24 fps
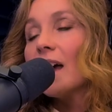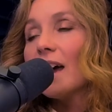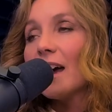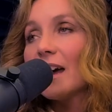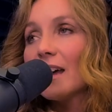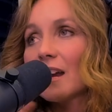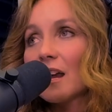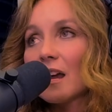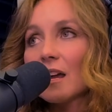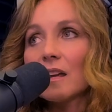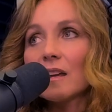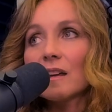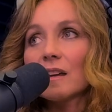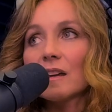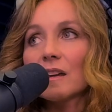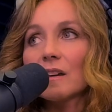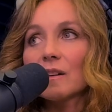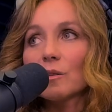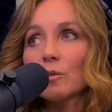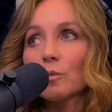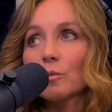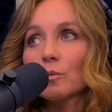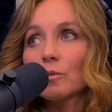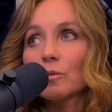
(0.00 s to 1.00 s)
And
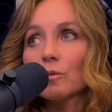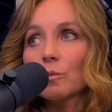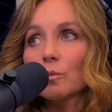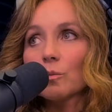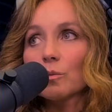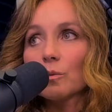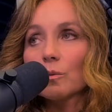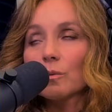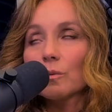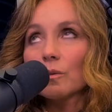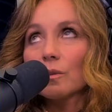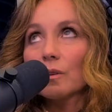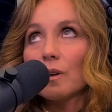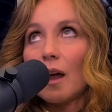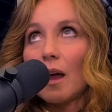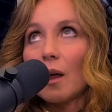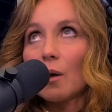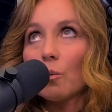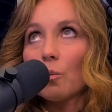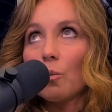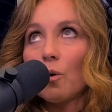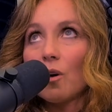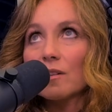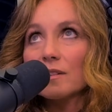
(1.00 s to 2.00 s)

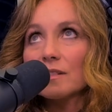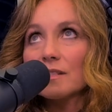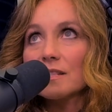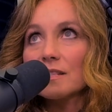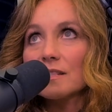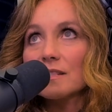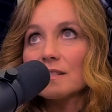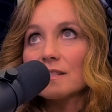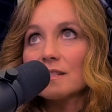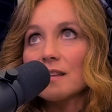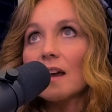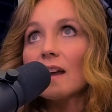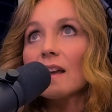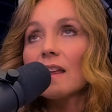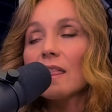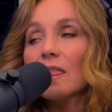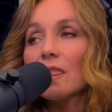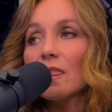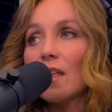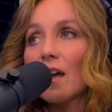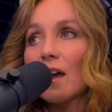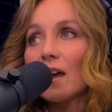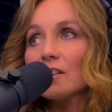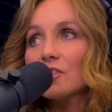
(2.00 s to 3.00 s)
I want to
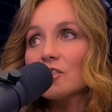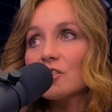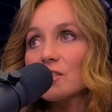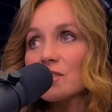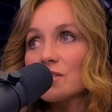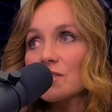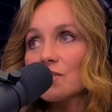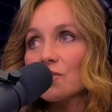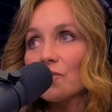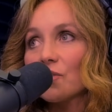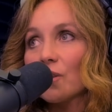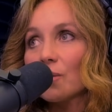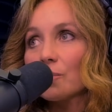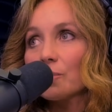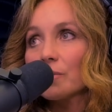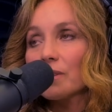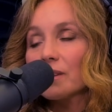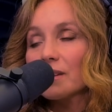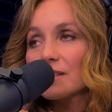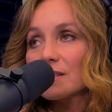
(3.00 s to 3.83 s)
second that just from the